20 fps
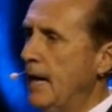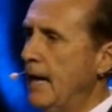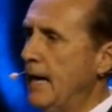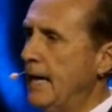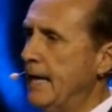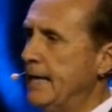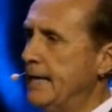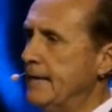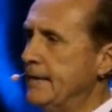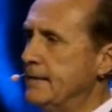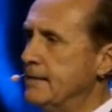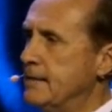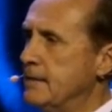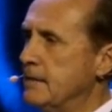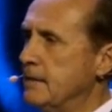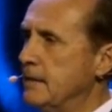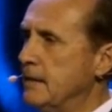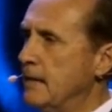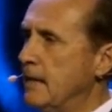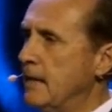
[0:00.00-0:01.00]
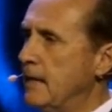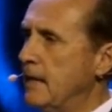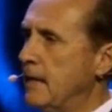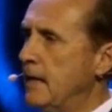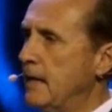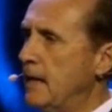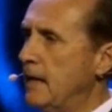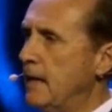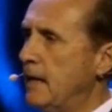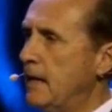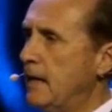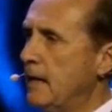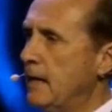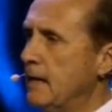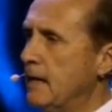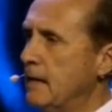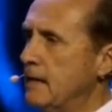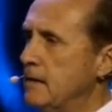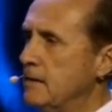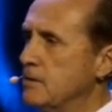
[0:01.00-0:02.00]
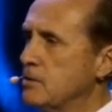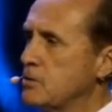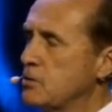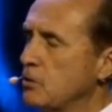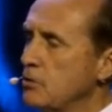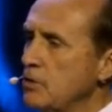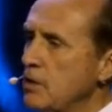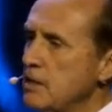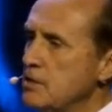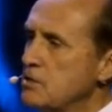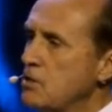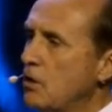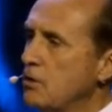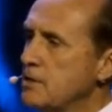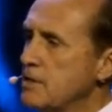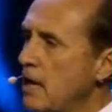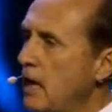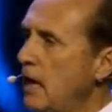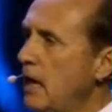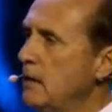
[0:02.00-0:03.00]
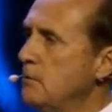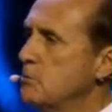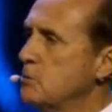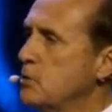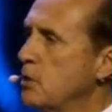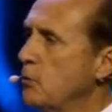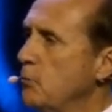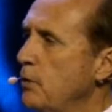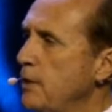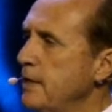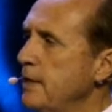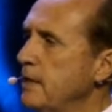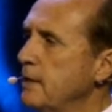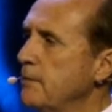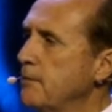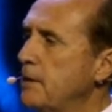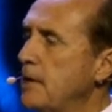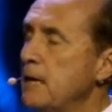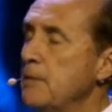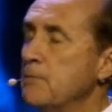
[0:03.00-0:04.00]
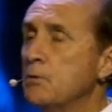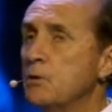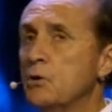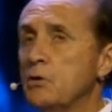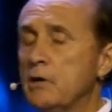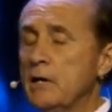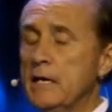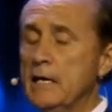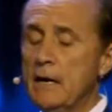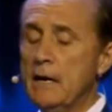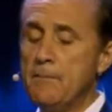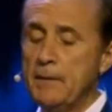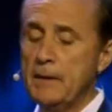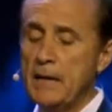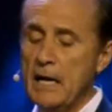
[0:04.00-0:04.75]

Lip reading: And so these are times that we need to keep looking up.